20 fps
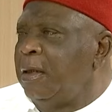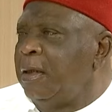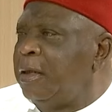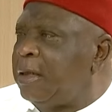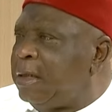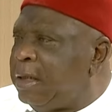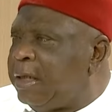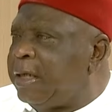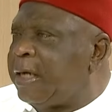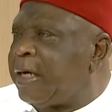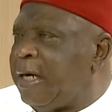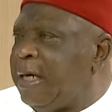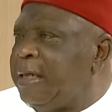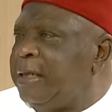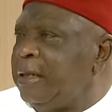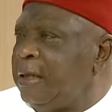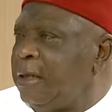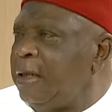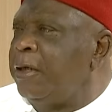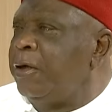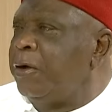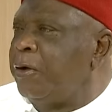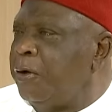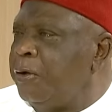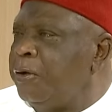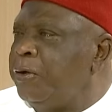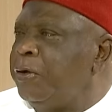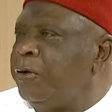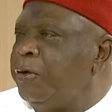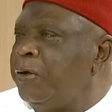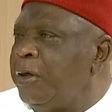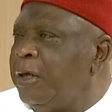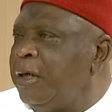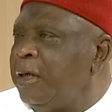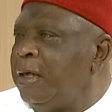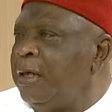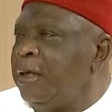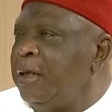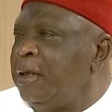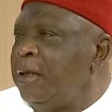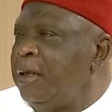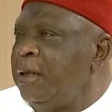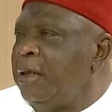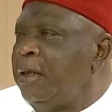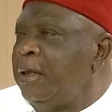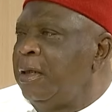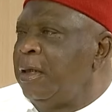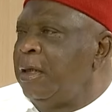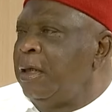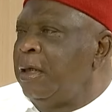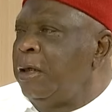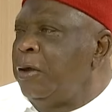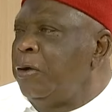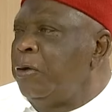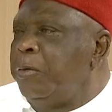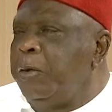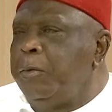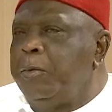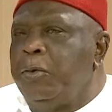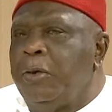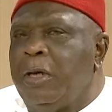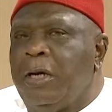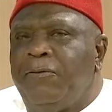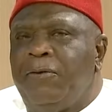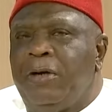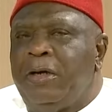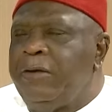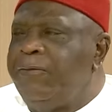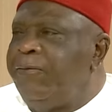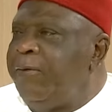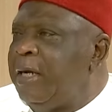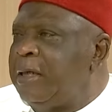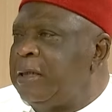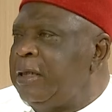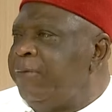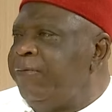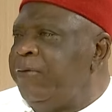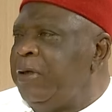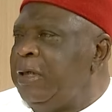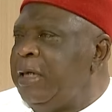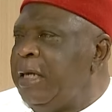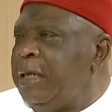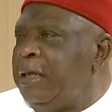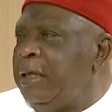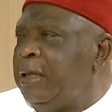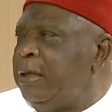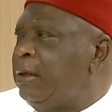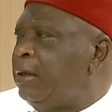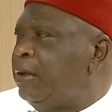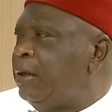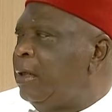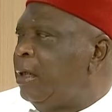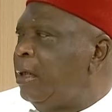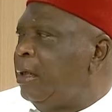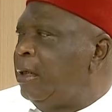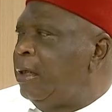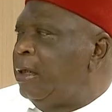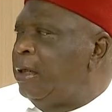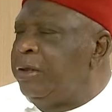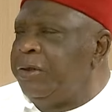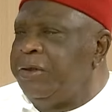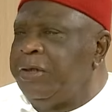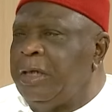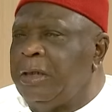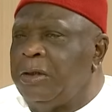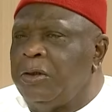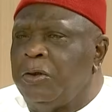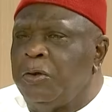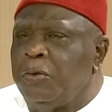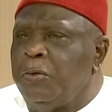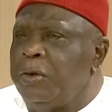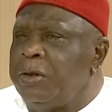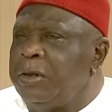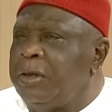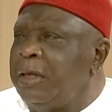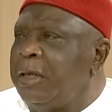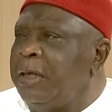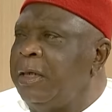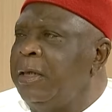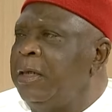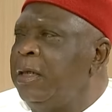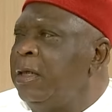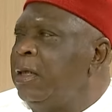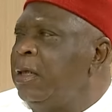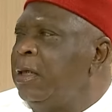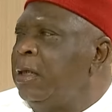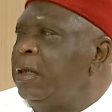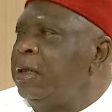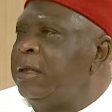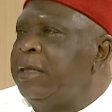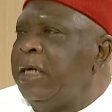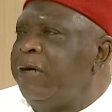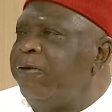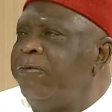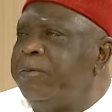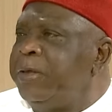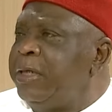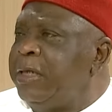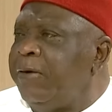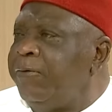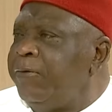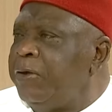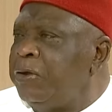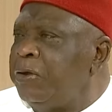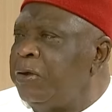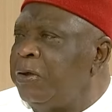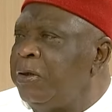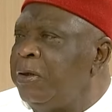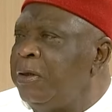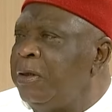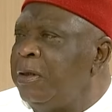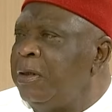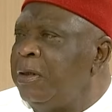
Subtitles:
This is a crisis in the country today. You know, people have a reflective instinct towards self-preservation.